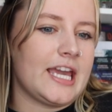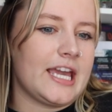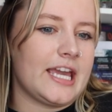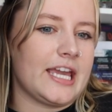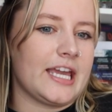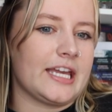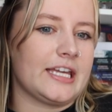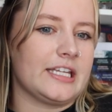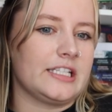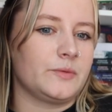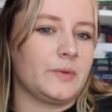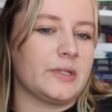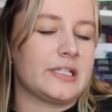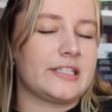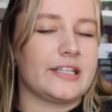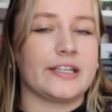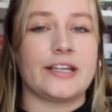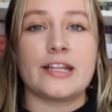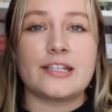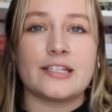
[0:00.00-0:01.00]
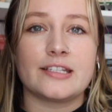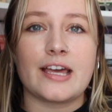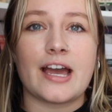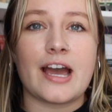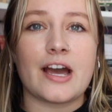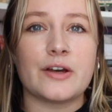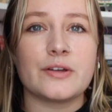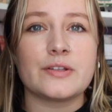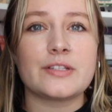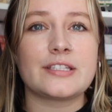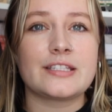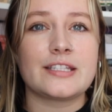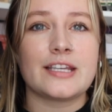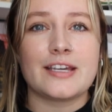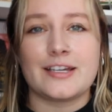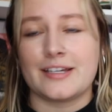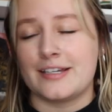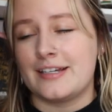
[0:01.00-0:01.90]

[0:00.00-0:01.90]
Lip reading: And once they get to the house